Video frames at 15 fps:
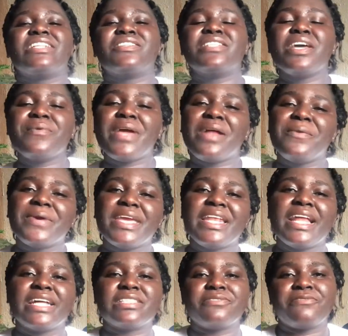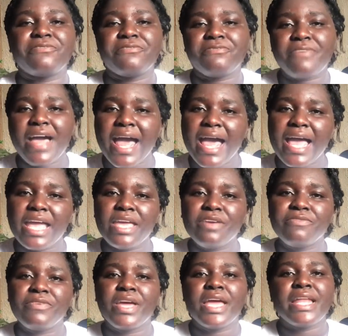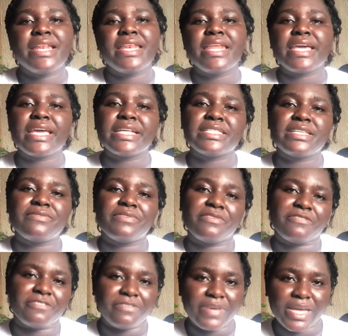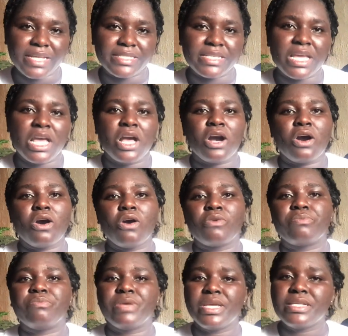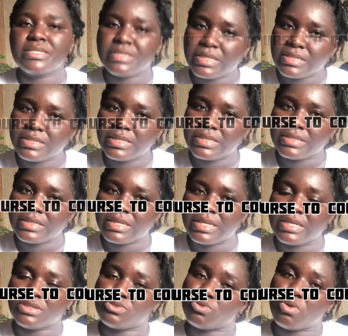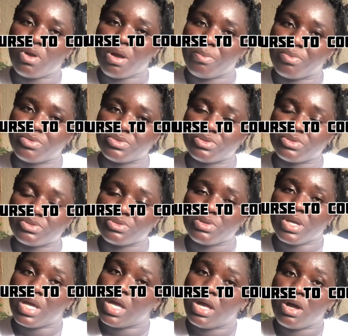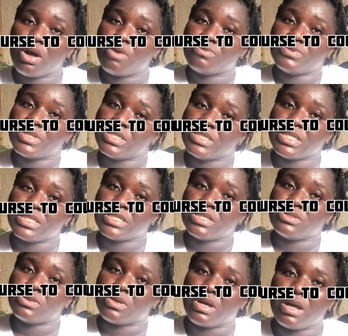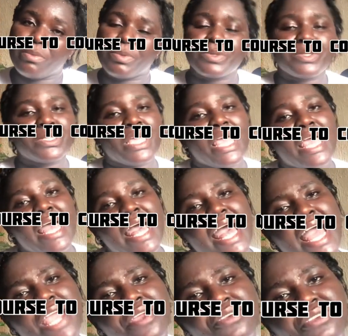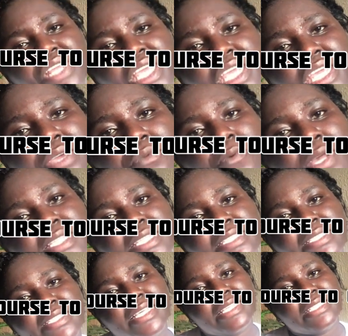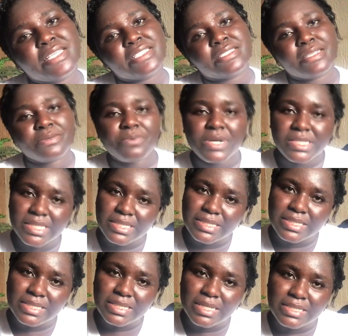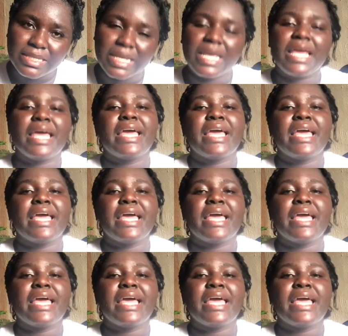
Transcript: Today we are looking at five negative effects of being TTC to couples. Of TTC to couples. Are you thinking what is TTC? What is TTC?